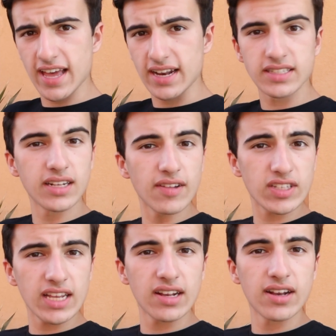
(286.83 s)
candies, enough
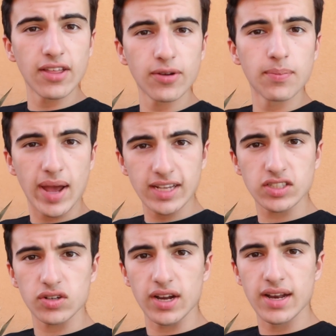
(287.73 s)
to get another
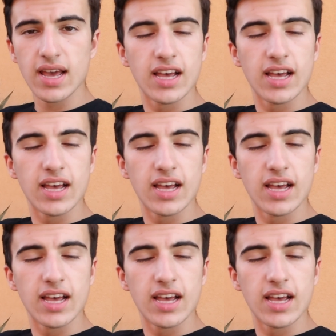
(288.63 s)
Masquerain,